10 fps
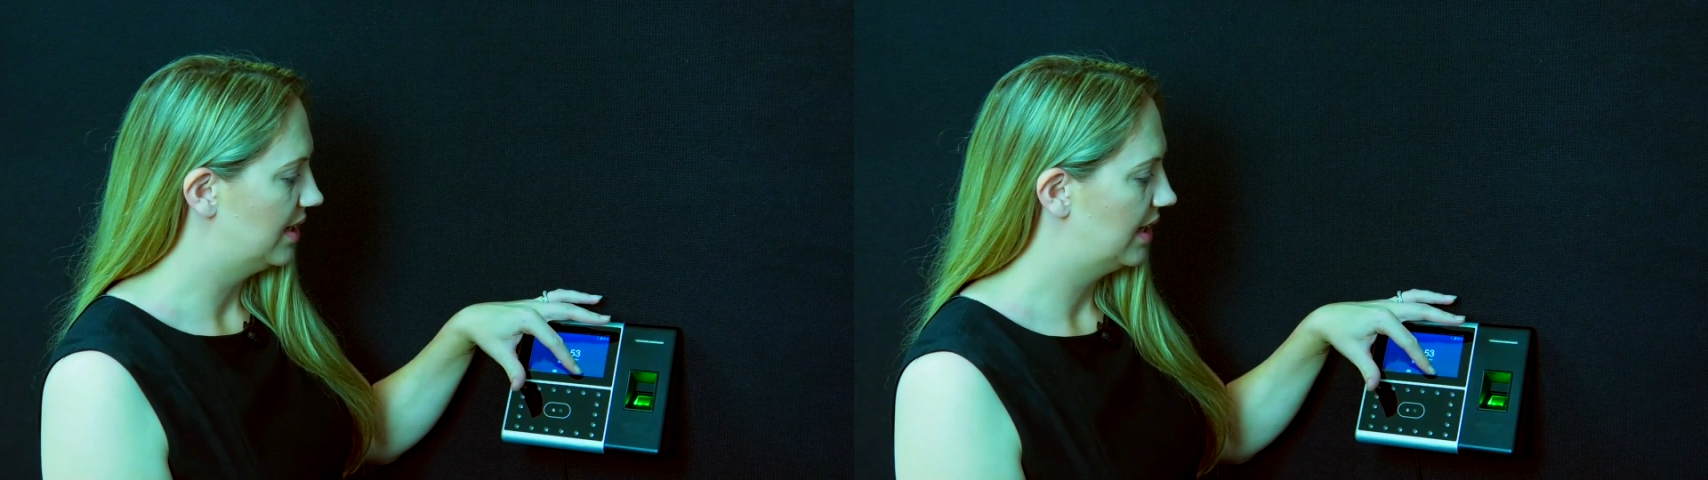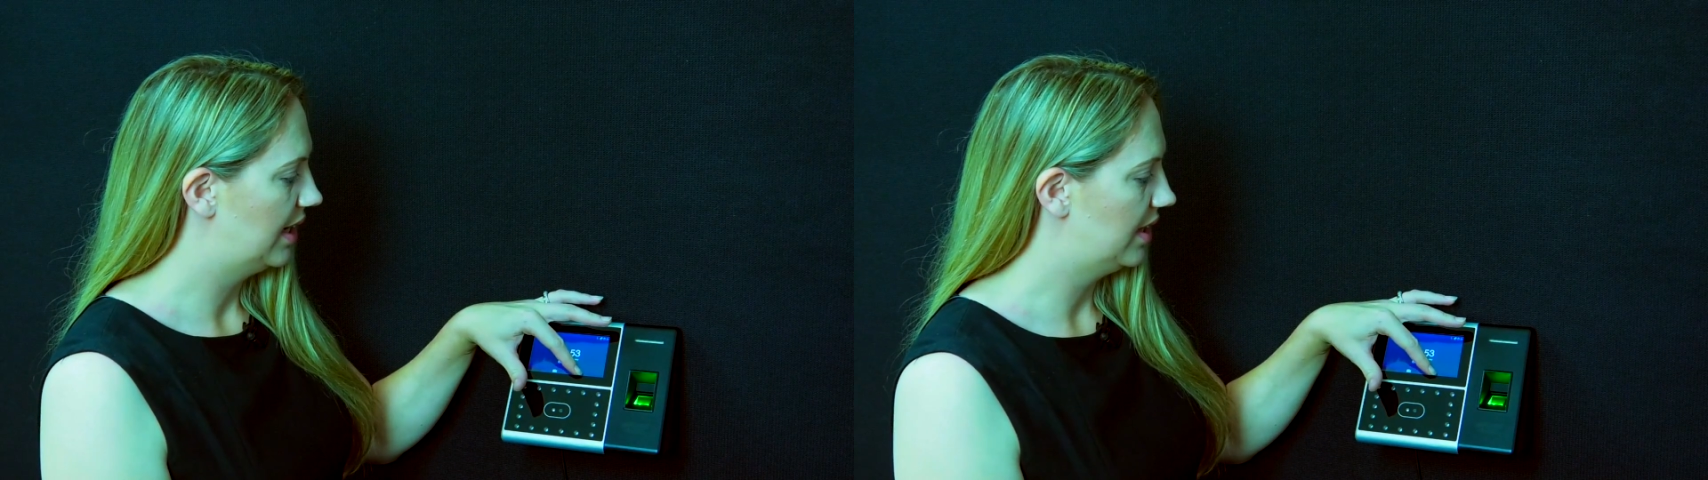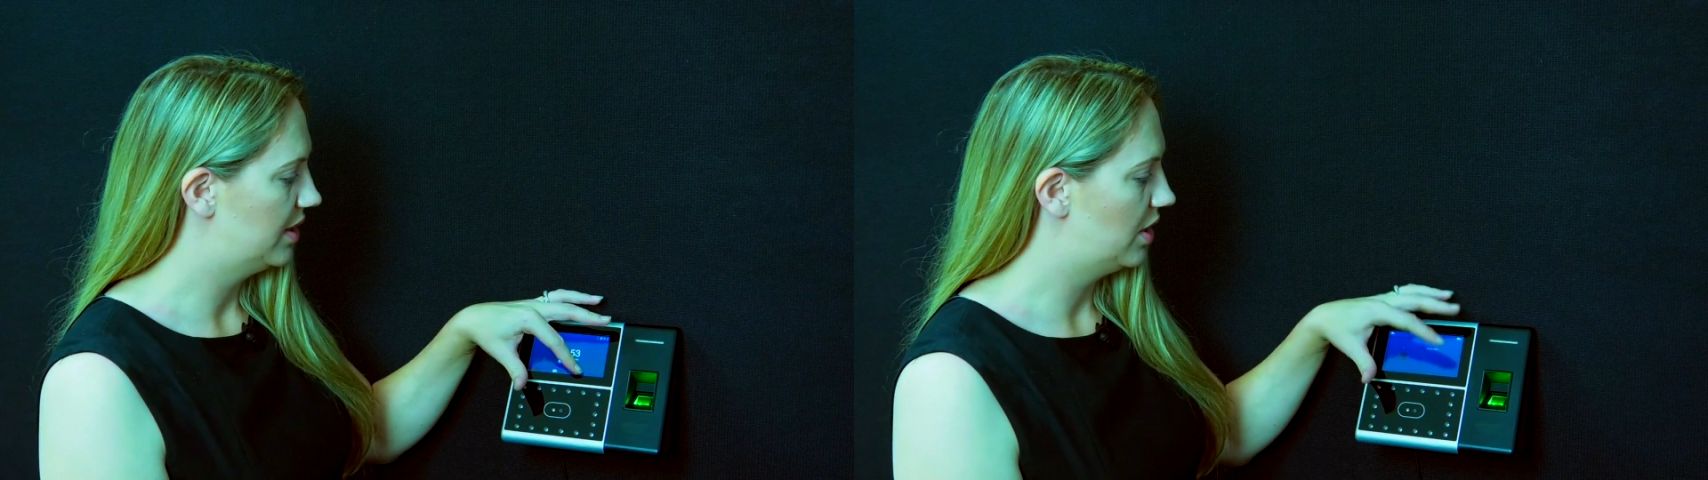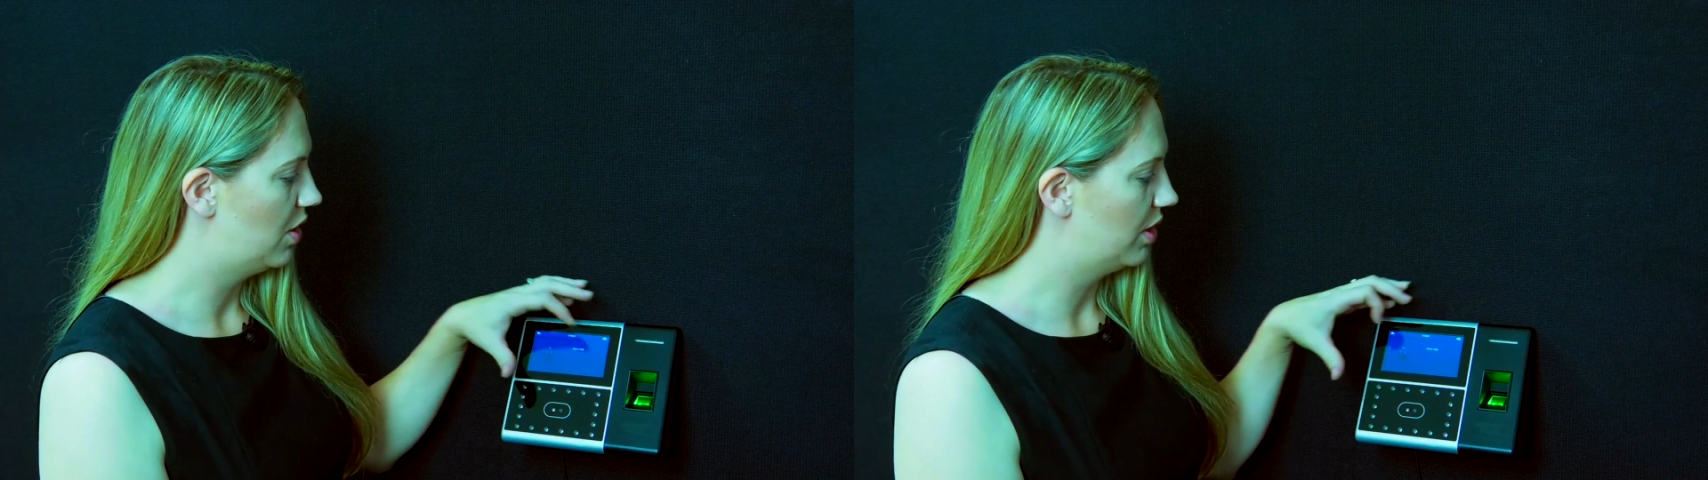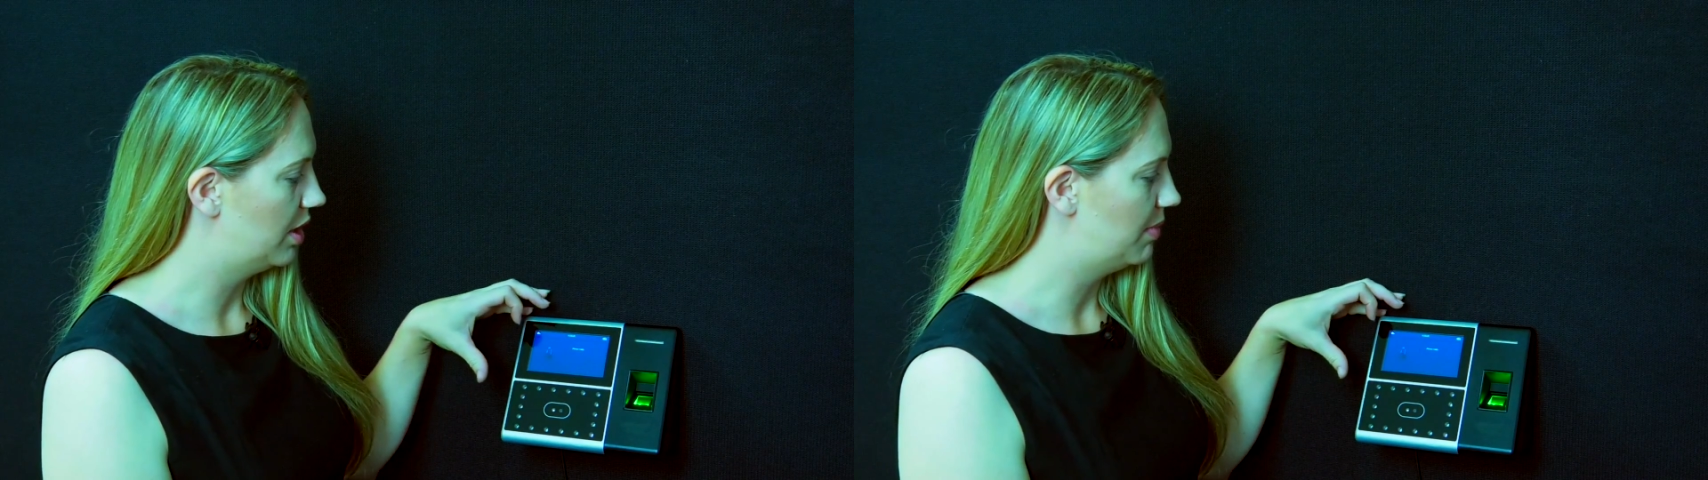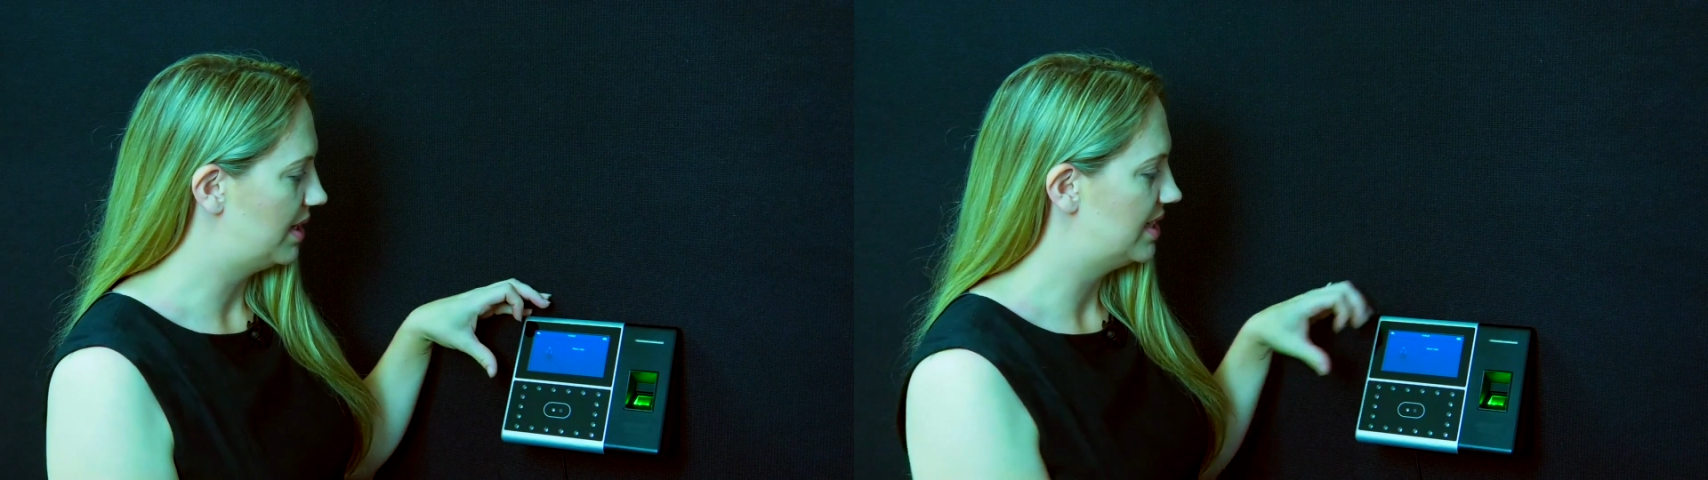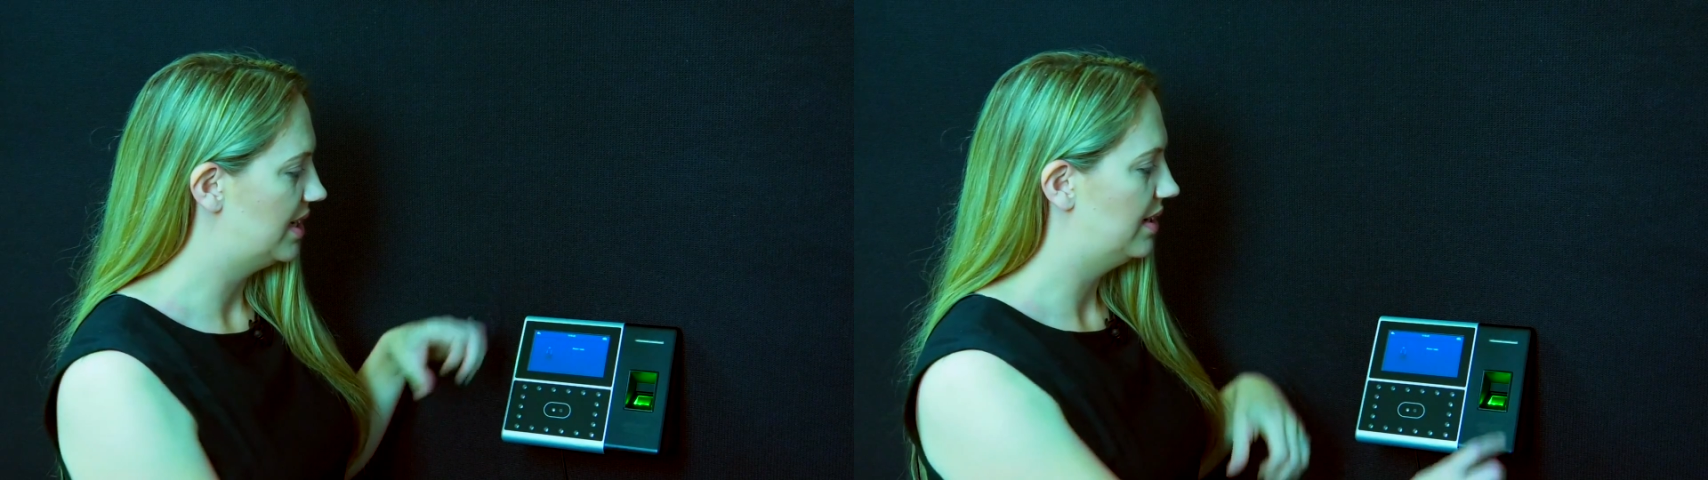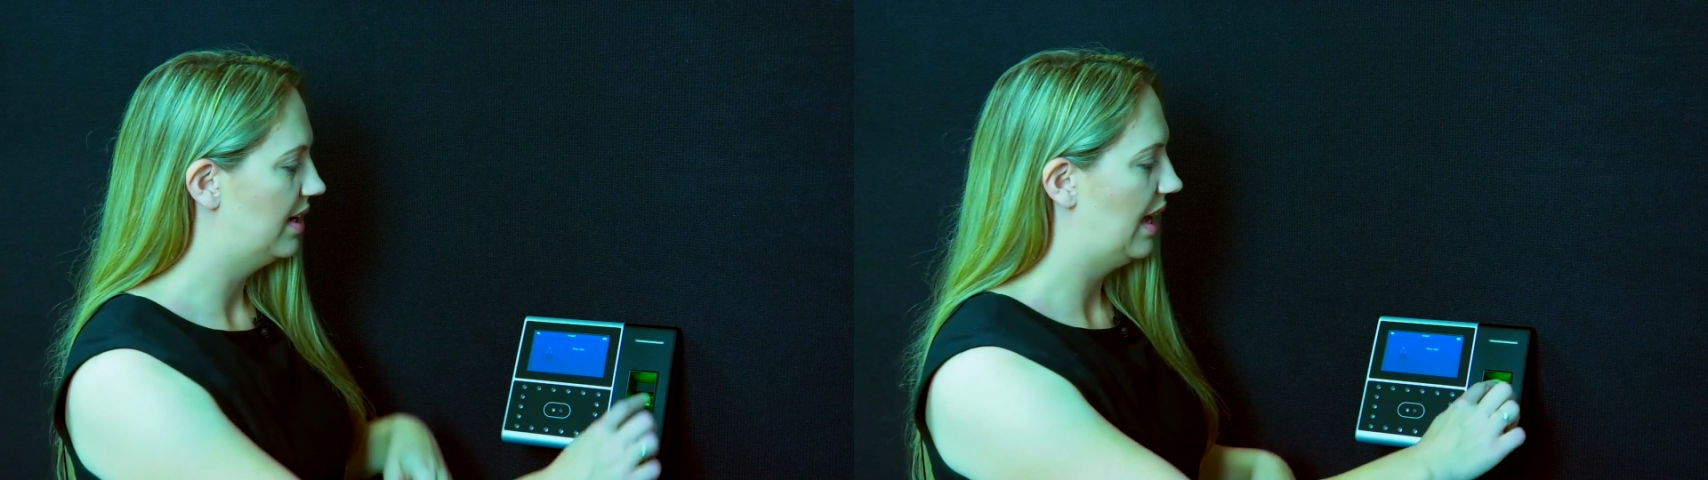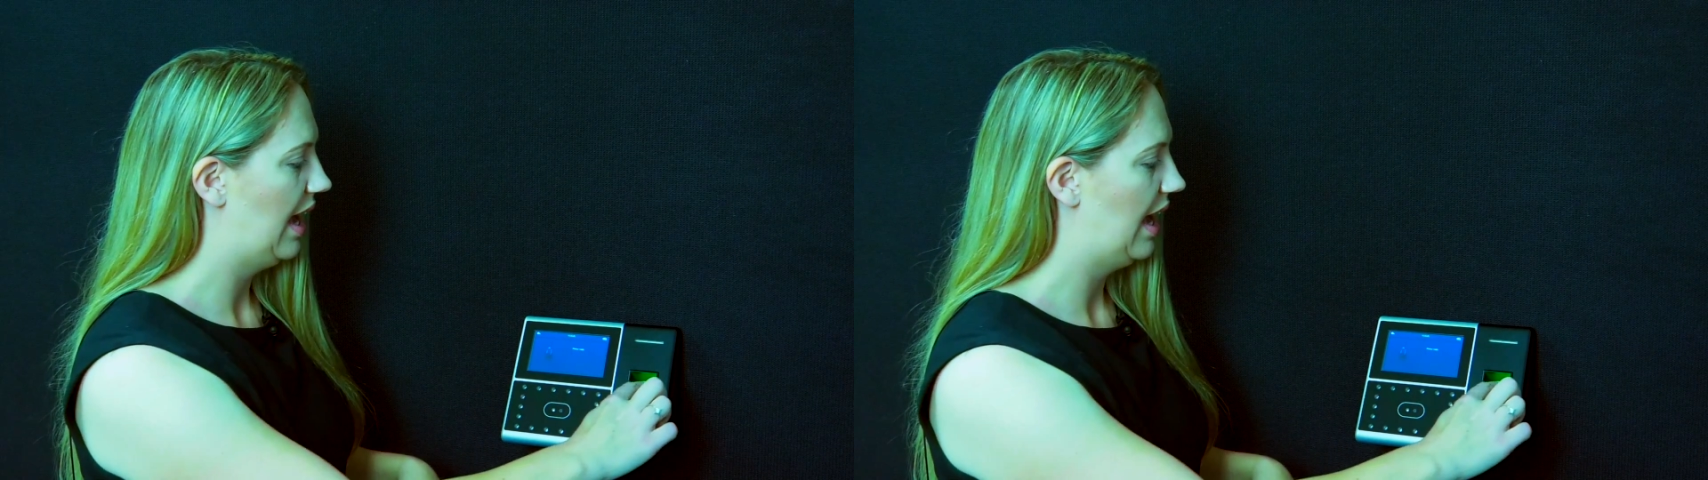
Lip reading: click the Login button